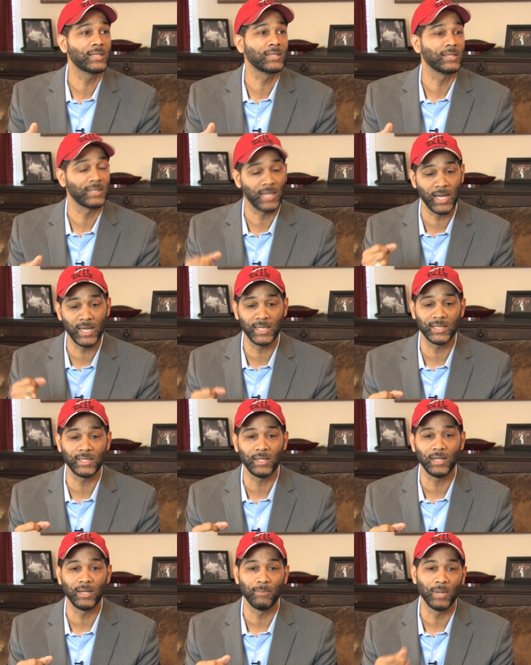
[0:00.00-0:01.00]
standing
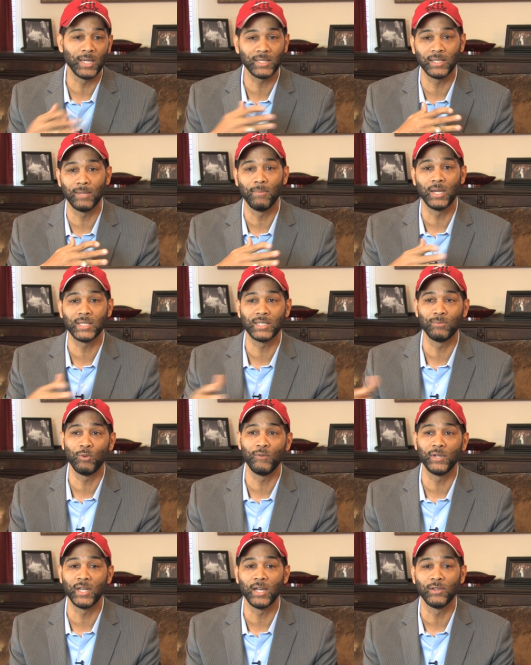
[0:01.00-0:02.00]
still on a bus, and the bus is
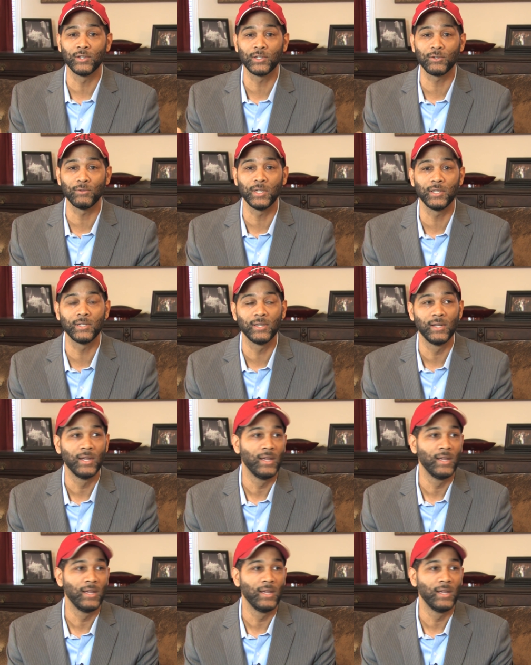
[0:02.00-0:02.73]
moving down the street,